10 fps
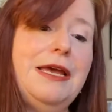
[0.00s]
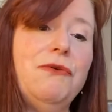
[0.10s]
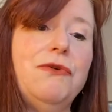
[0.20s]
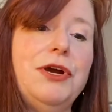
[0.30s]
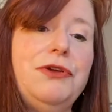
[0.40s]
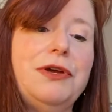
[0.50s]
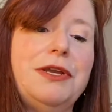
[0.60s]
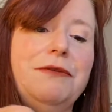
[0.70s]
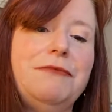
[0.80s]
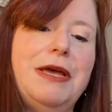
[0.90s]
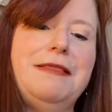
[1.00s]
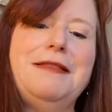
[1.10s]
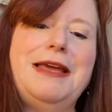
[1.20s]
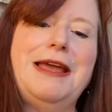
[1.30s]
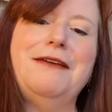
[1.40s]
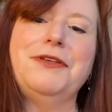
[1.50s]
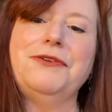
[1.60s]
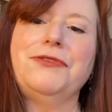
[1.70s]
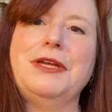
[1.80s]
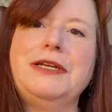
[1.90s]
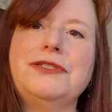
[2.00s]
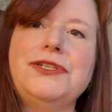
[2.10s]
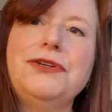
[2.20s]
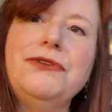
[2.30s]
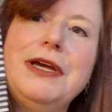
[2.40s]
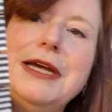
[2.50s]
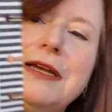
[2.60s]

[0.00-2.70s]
or you can, and then they have other things too, like